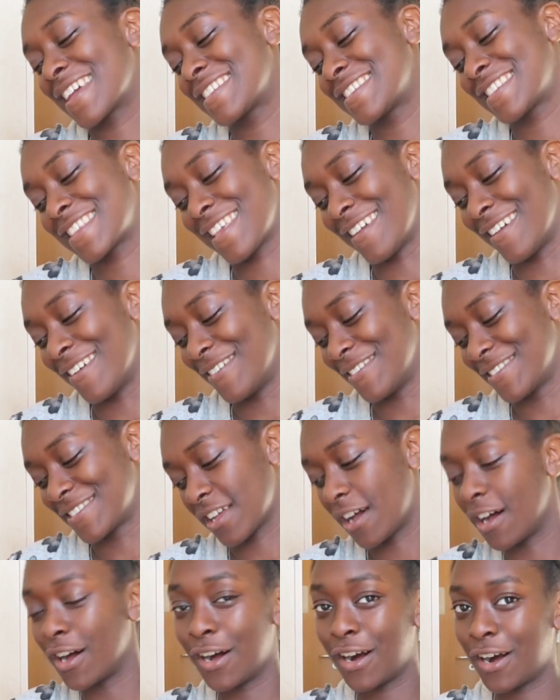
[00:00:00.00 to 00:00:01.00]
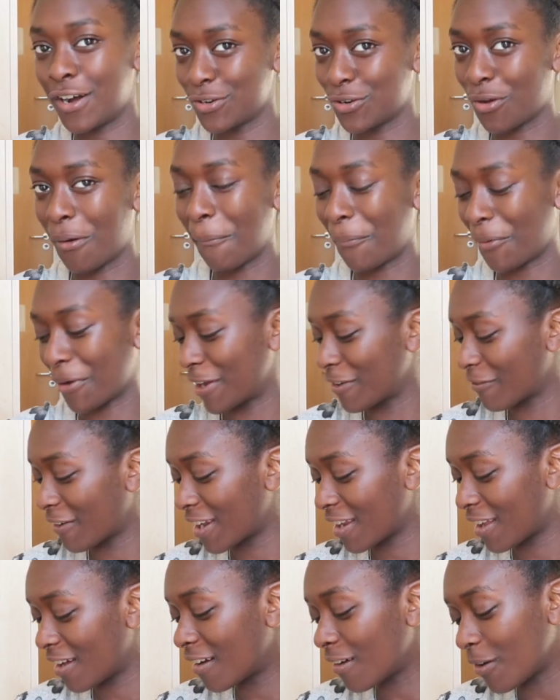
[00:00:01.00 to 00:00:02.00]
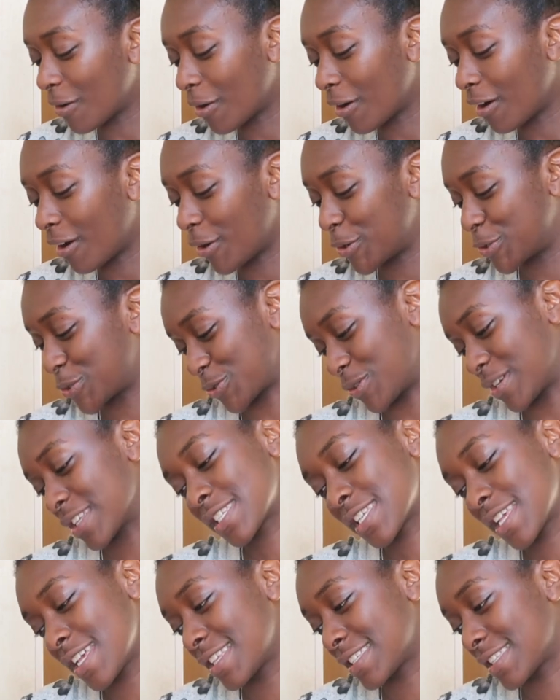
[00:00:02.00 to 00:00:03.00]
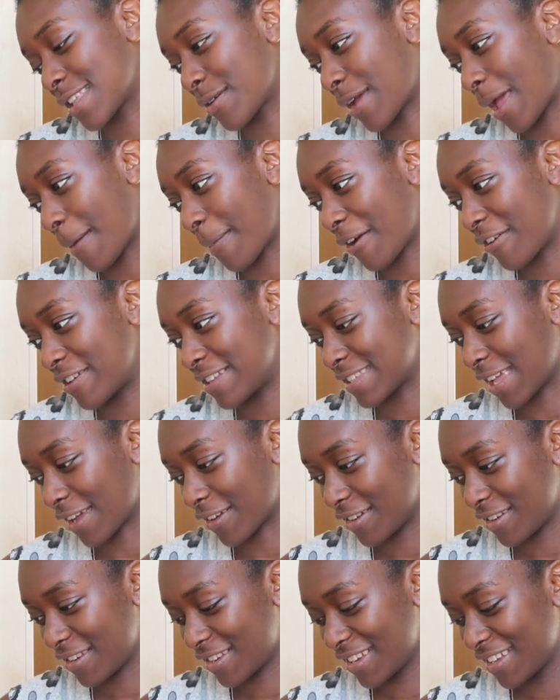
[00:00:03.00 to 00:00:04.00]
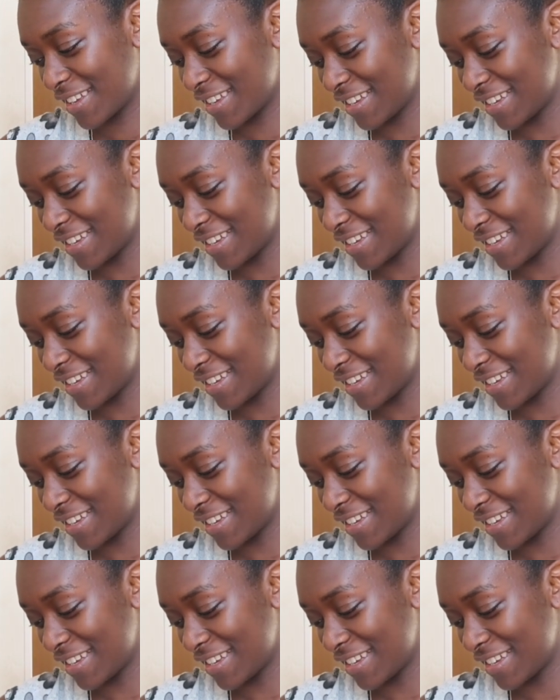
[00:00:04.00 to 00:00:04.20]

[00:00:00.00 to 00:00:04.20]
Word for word: skills are not on point right now. Hold your watches, they'll get there in a second.